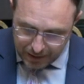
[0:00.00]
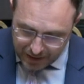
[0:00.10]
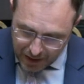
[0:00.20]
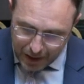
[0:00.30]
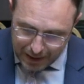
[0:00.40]
the
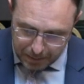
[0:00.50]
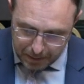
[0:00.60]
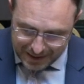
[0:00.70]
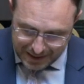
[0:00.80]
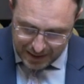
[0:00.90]

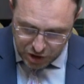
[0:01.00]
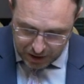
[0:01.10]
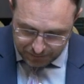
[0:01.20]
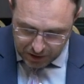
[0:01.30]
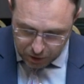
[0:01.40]
non-implementation
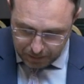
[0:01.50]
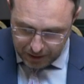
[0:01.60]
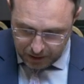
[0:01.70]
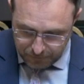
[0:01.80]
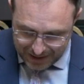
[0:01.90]
of the
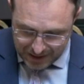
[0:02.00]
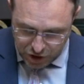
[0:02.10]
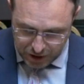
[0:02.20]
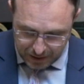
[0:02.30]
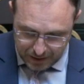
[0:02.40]
Dublin
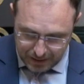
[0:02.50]
Convention